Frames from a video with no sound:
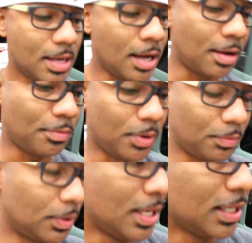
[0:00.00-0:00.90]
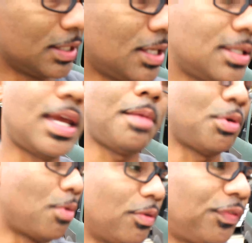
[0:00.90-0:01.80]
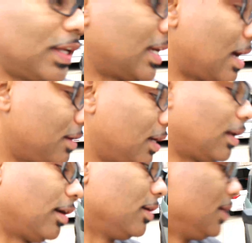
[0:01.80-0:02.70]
well, because this camera won't fit down in there,